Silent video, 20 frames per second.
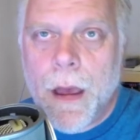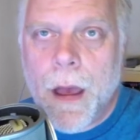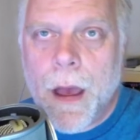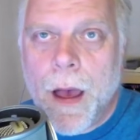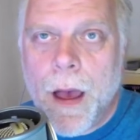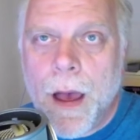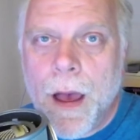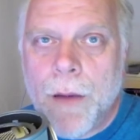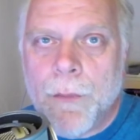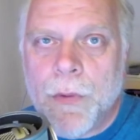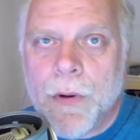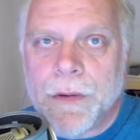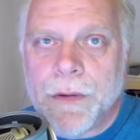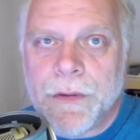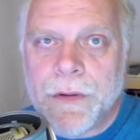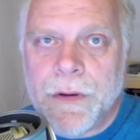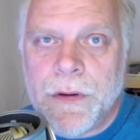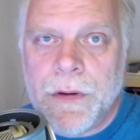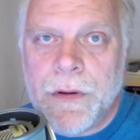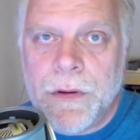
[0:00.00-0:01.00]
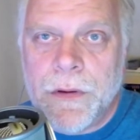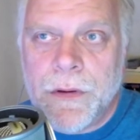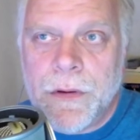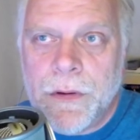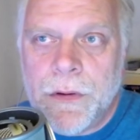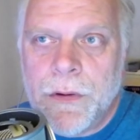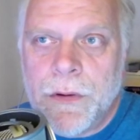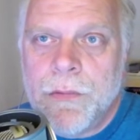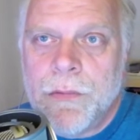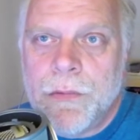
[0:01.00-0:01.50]
Well,
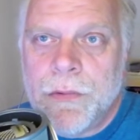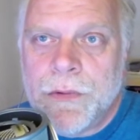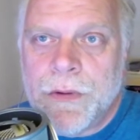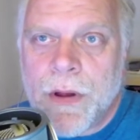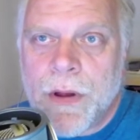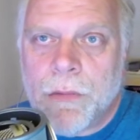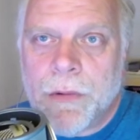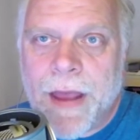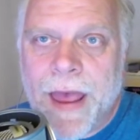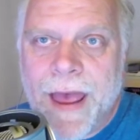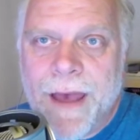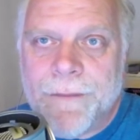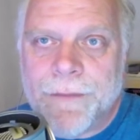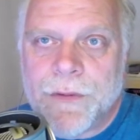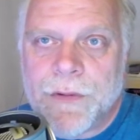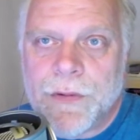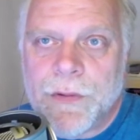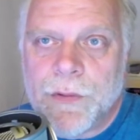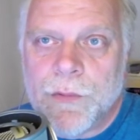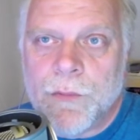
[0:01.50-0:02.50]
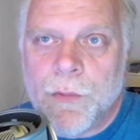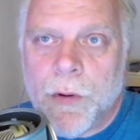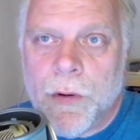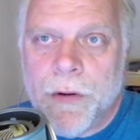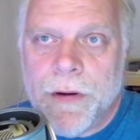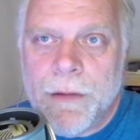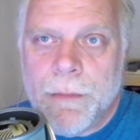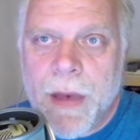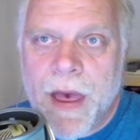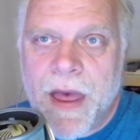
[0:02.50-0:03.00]
you don't have to
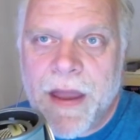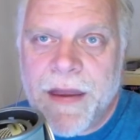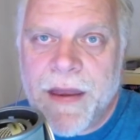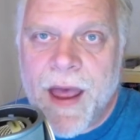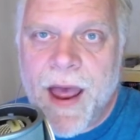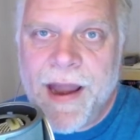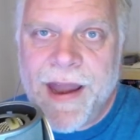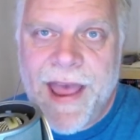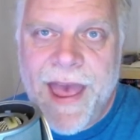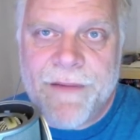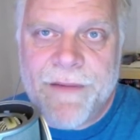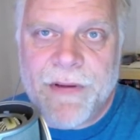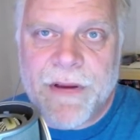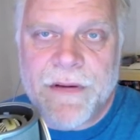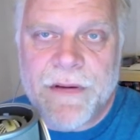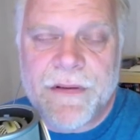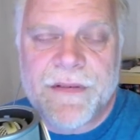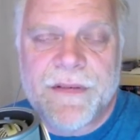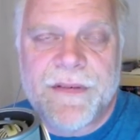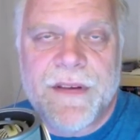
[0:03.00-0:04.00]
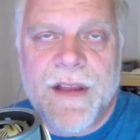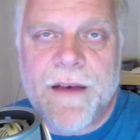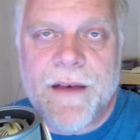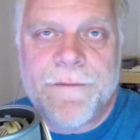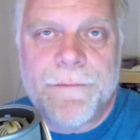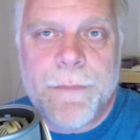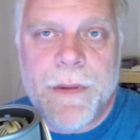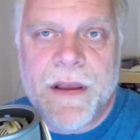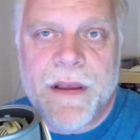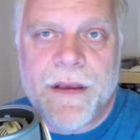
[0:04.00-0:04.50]
worry about not having your stuff
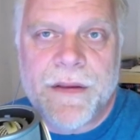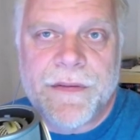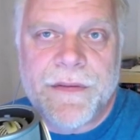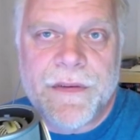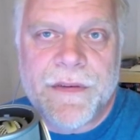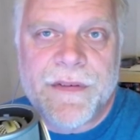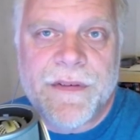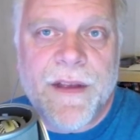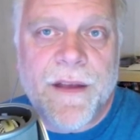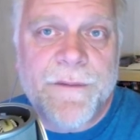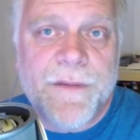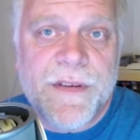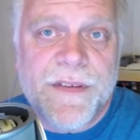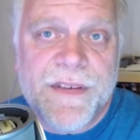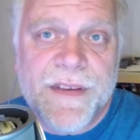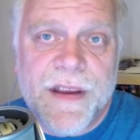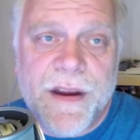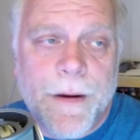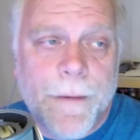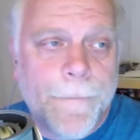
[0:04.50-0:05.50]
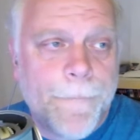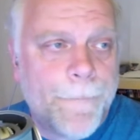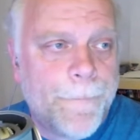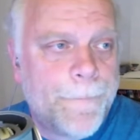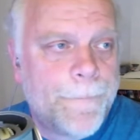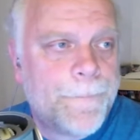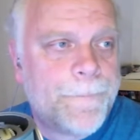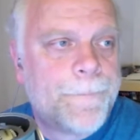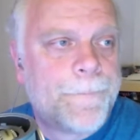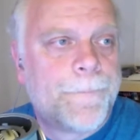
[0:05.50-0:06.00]
because your stuff is there.
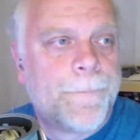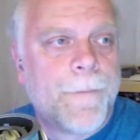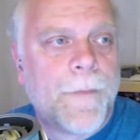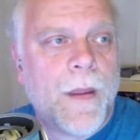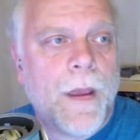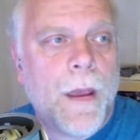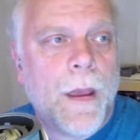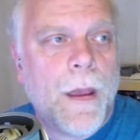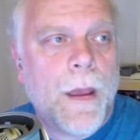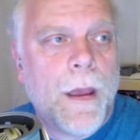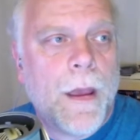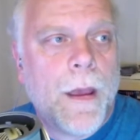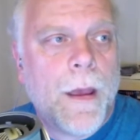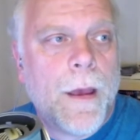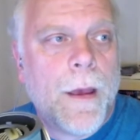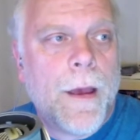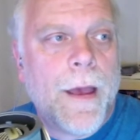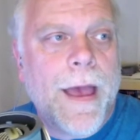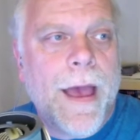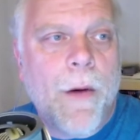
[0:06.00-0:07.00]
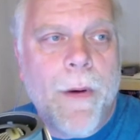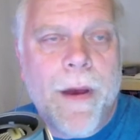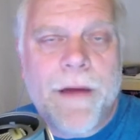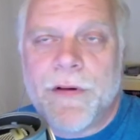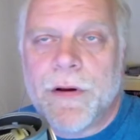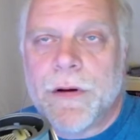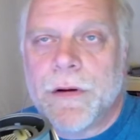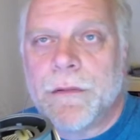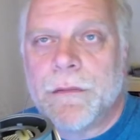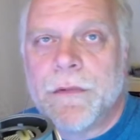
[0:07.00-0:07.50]

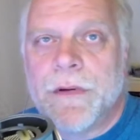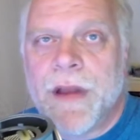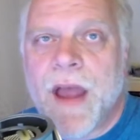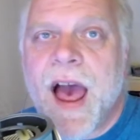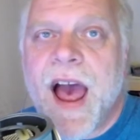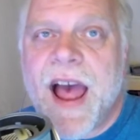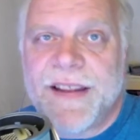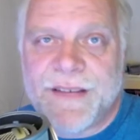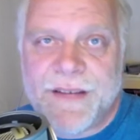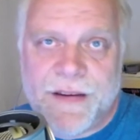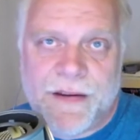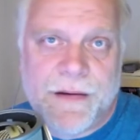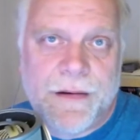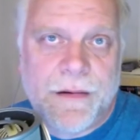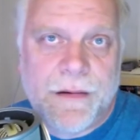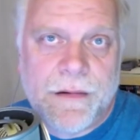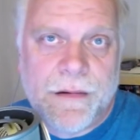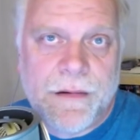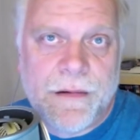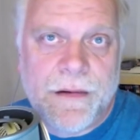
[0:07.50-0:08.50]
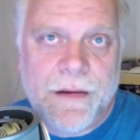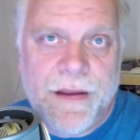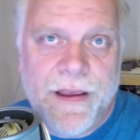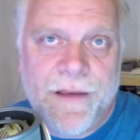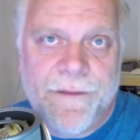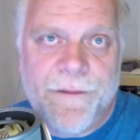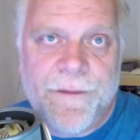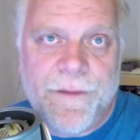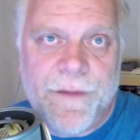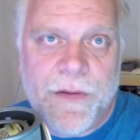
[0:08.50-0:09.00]
However, not
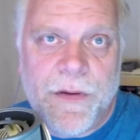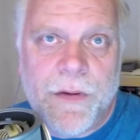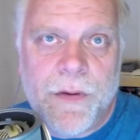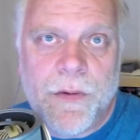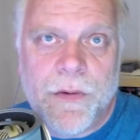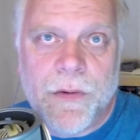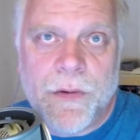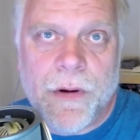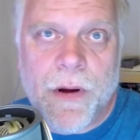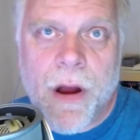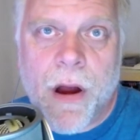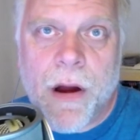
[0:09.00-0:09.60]
if you're